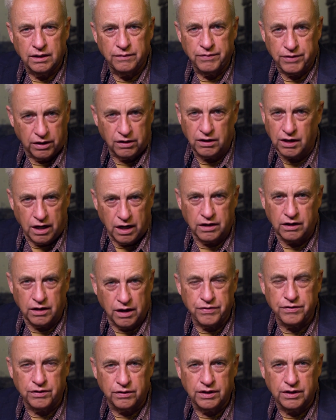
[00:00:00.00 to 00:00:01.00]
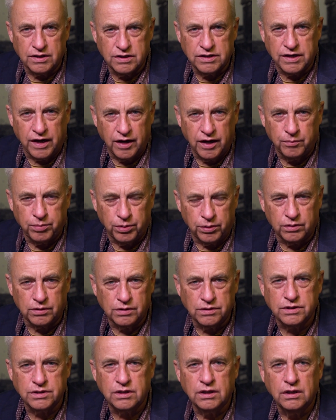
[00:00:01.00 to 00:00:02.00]
There are other
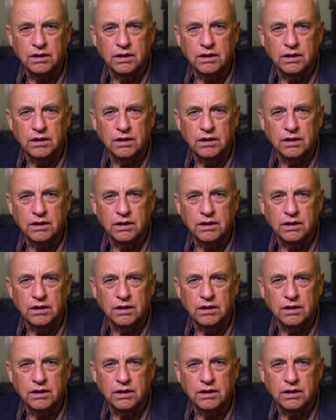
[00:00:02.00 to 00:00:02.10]
examples,